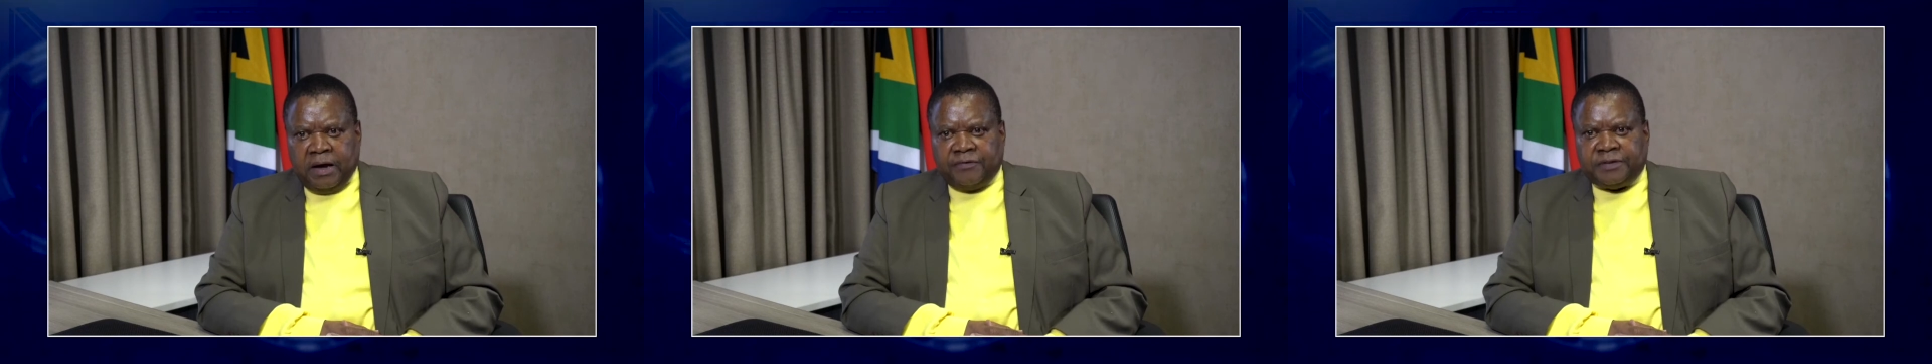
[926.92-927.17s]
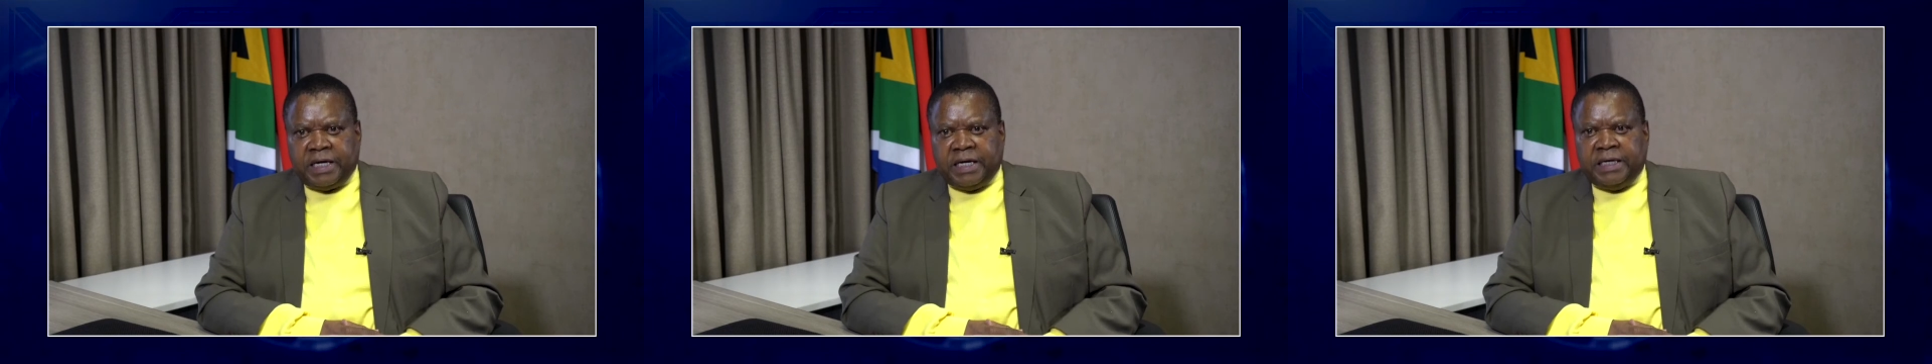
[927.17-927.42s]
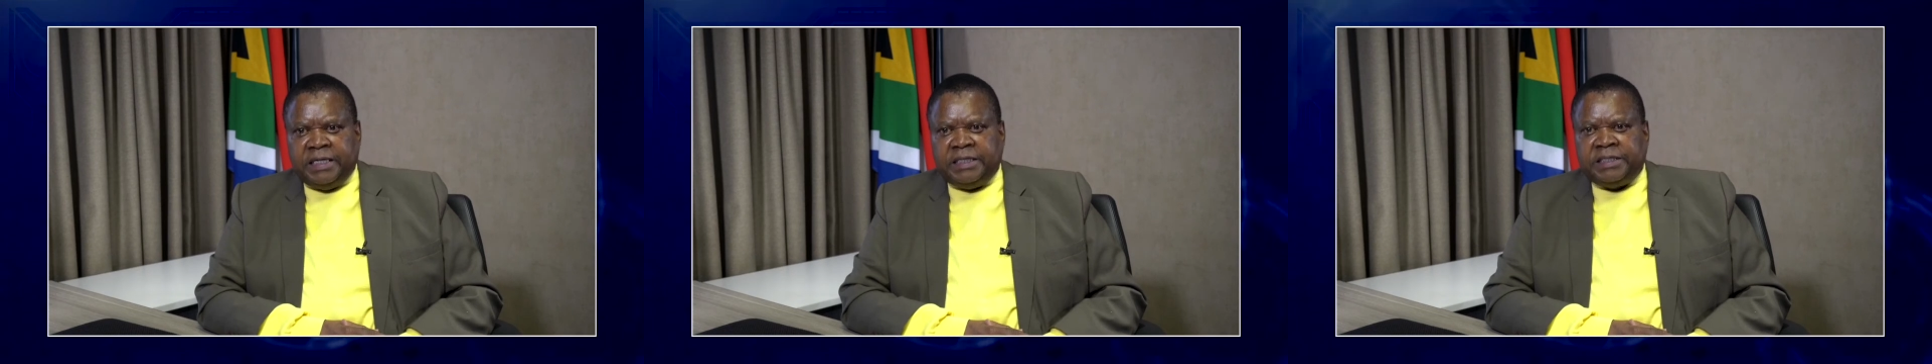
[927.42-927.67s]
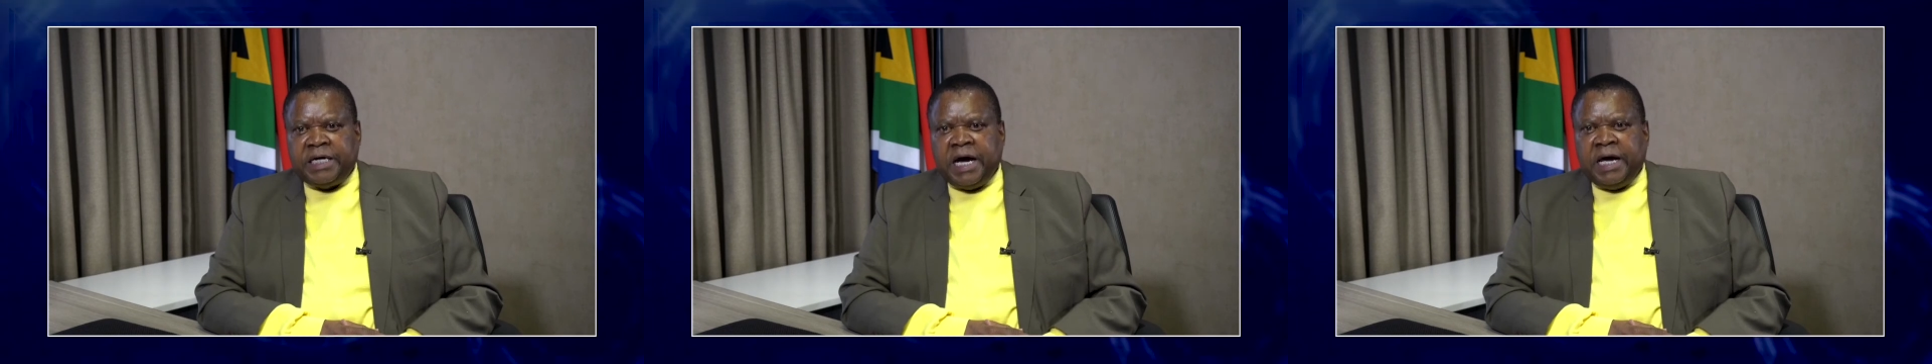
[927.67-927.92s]
After a
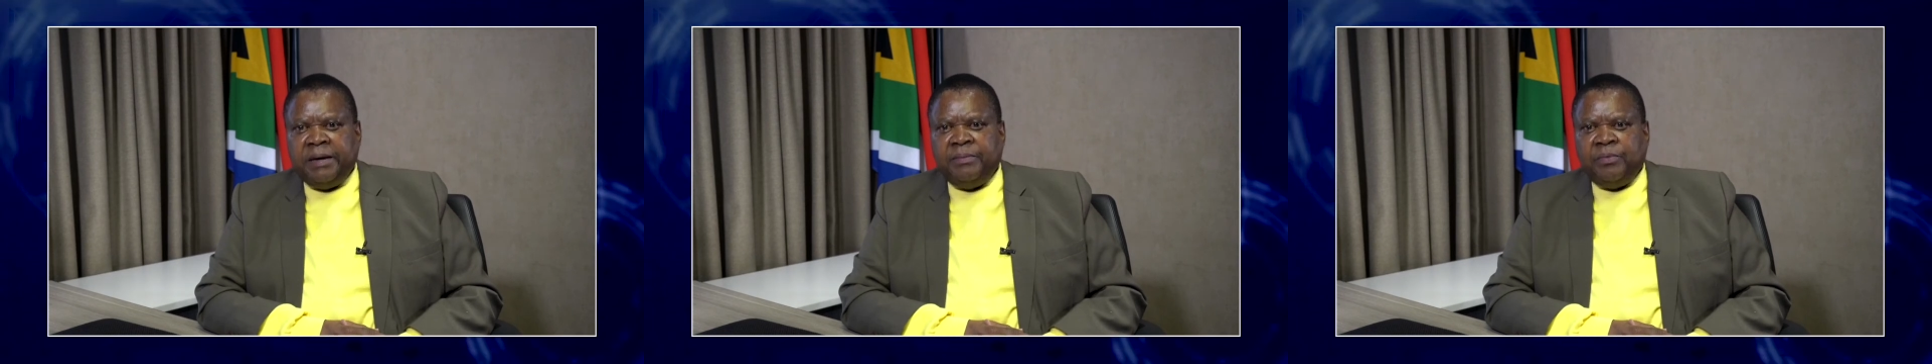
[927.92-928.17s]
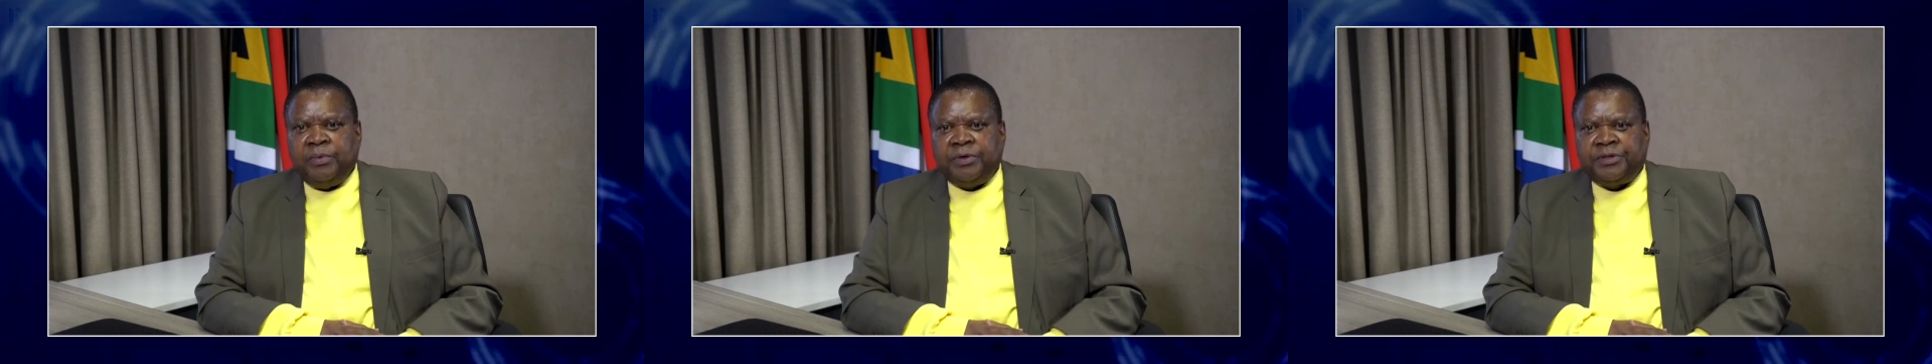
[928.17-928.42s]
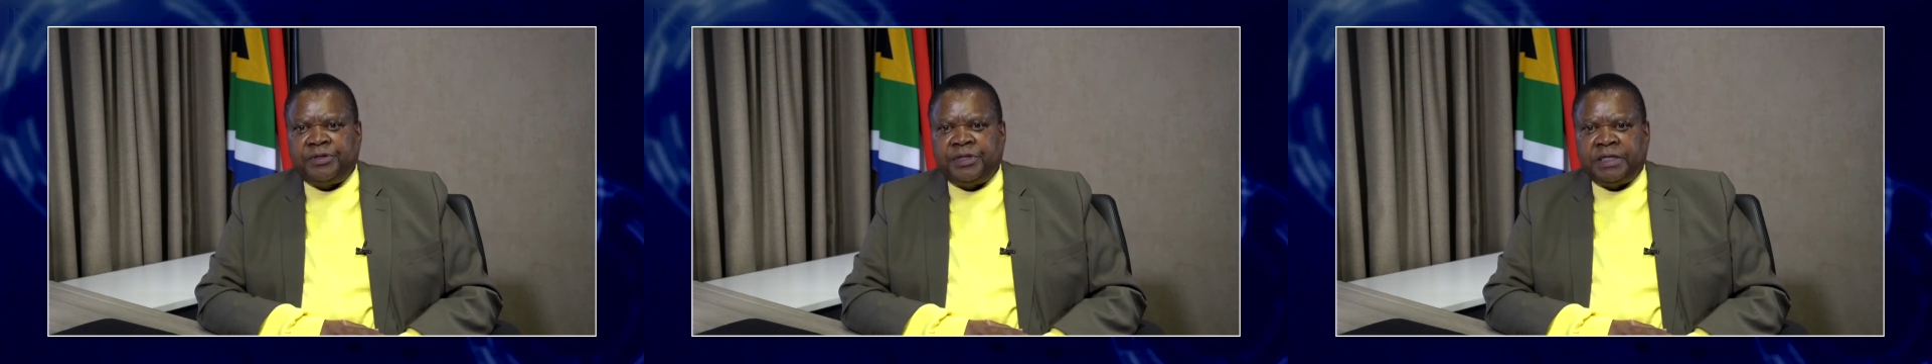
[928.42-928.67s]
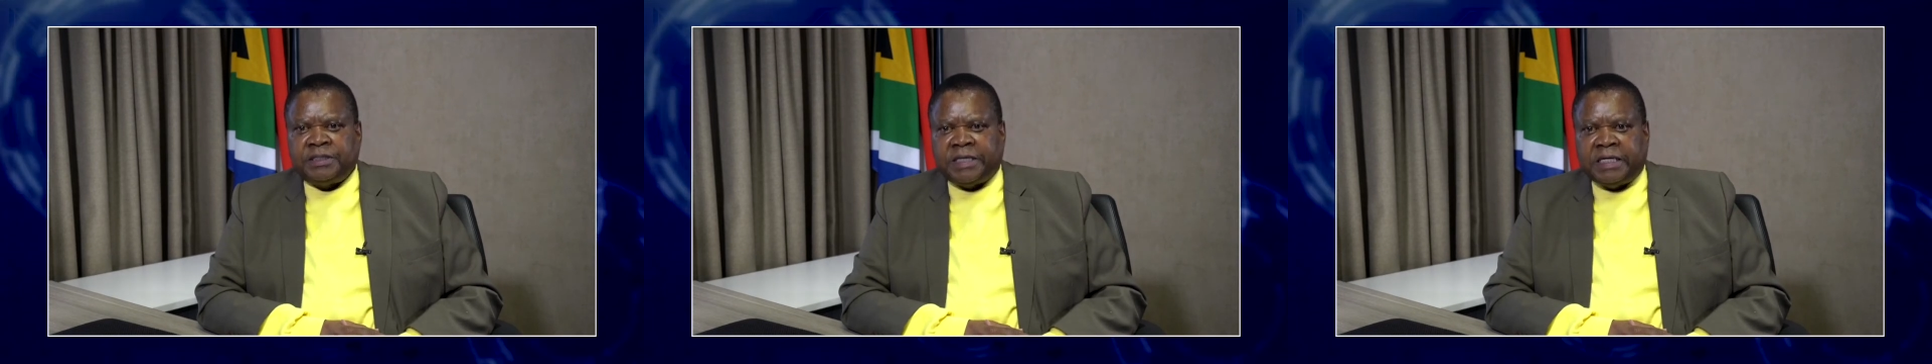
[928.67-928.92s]
time with
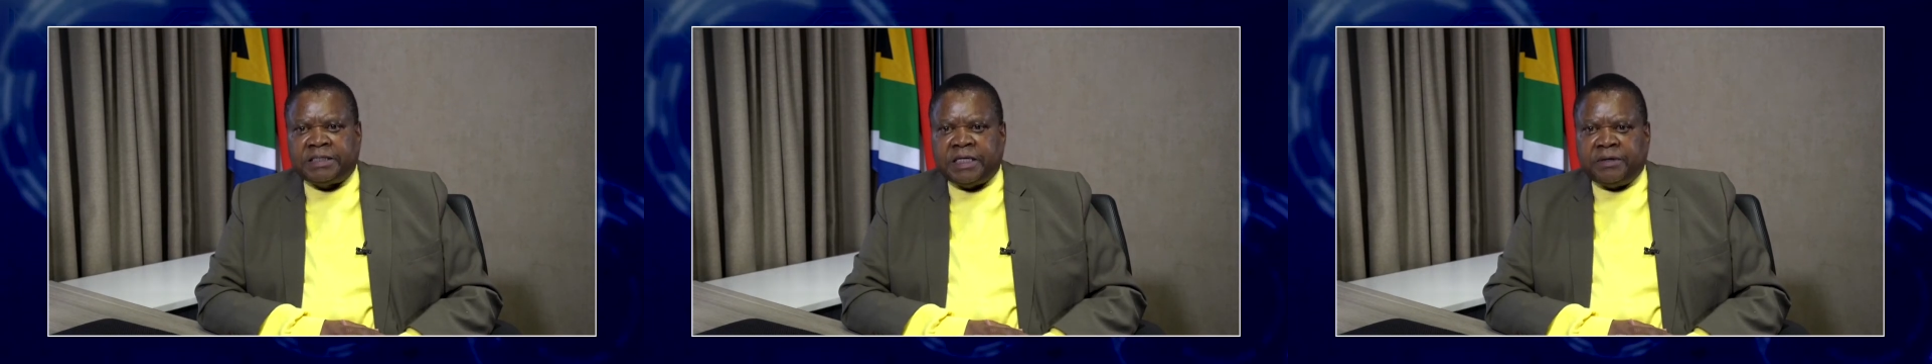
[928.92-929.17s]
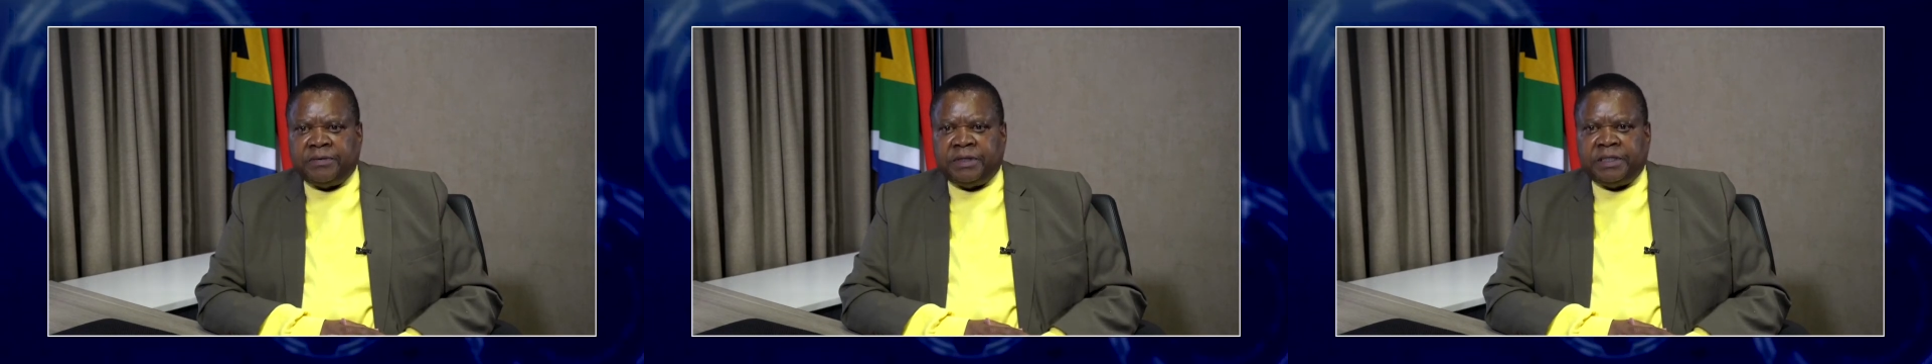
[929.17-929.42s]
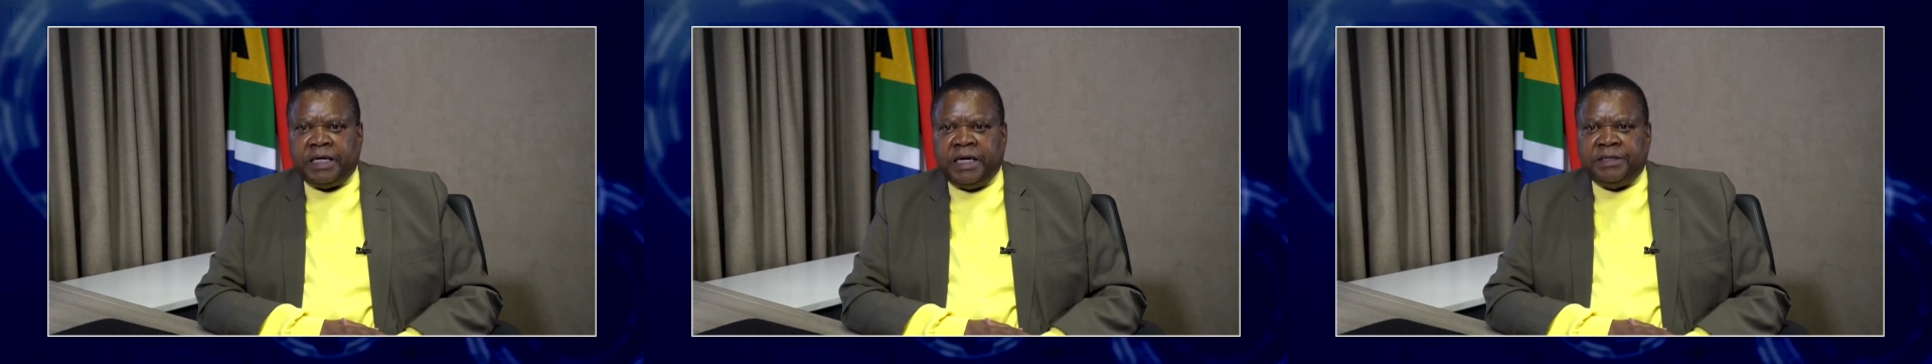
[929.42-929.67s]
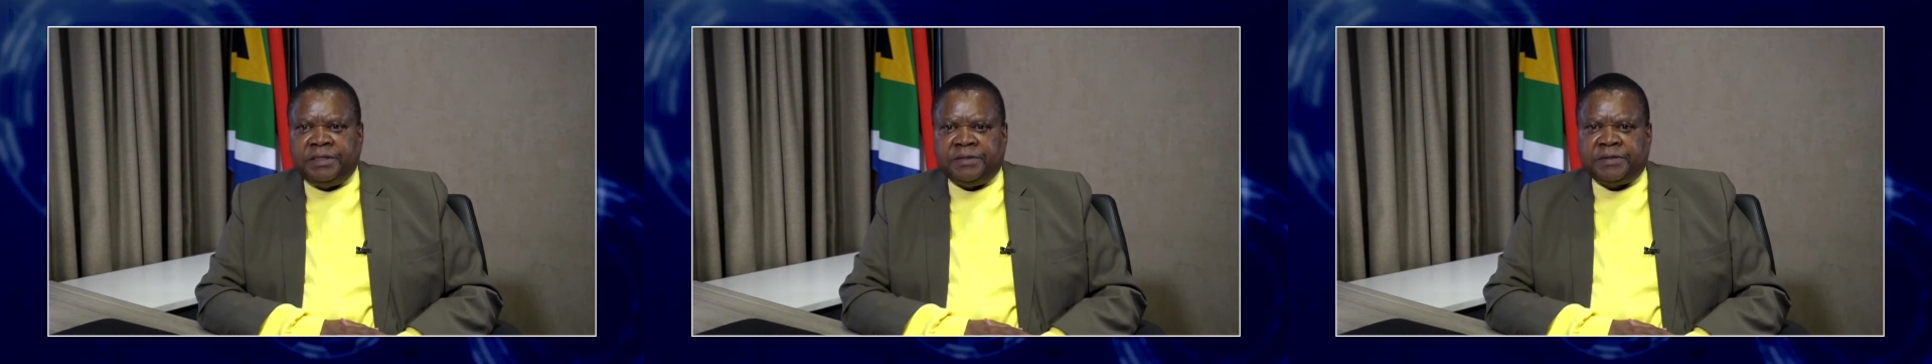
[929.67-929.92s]
the State Security
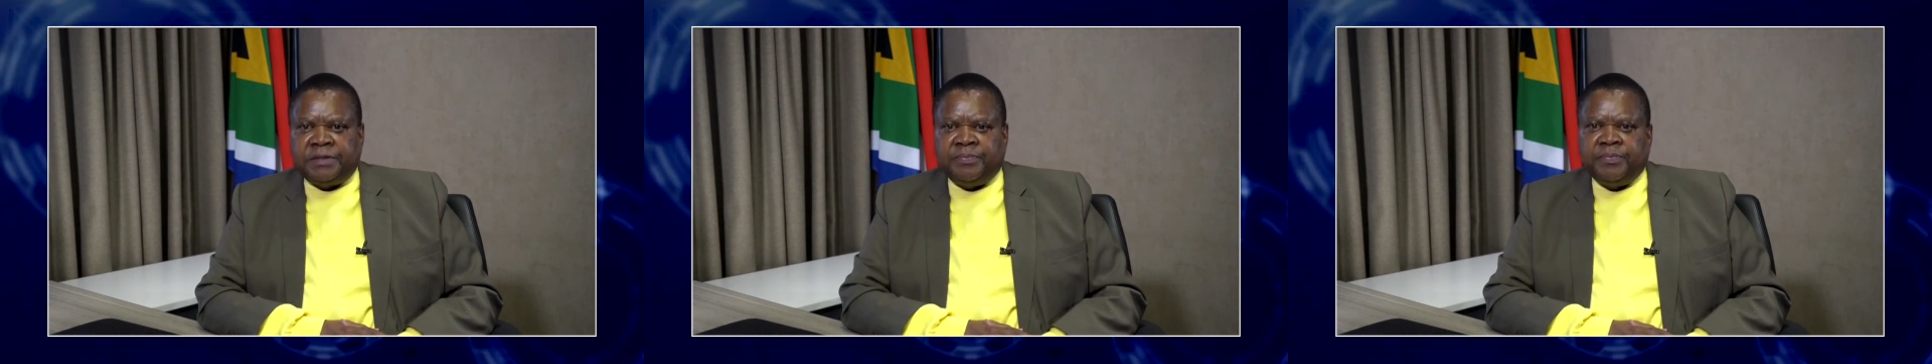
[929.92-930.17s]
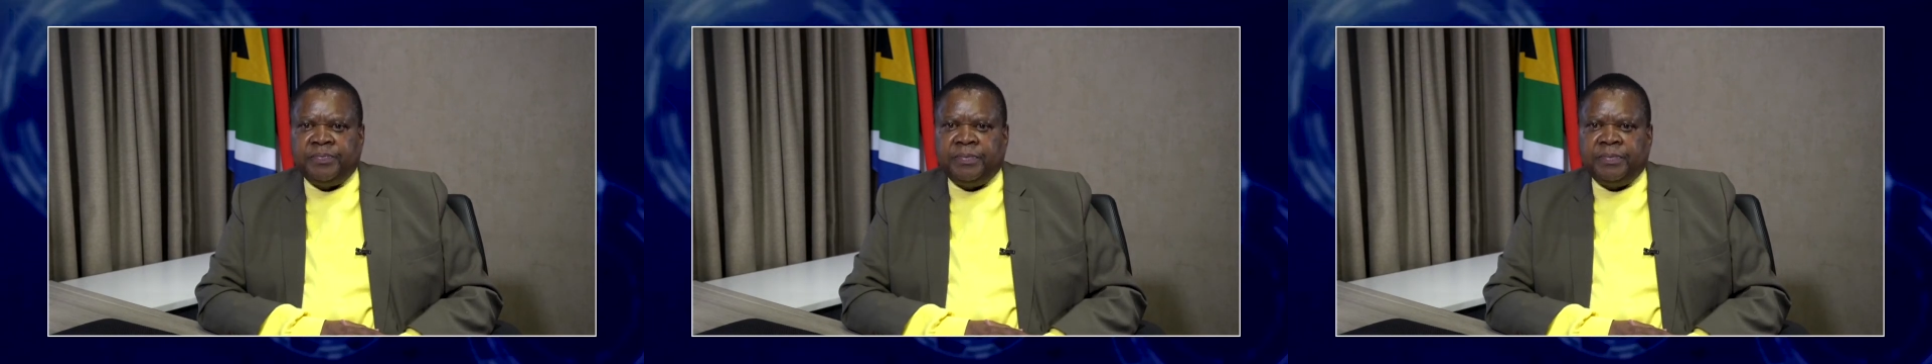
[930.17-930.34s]
Agency,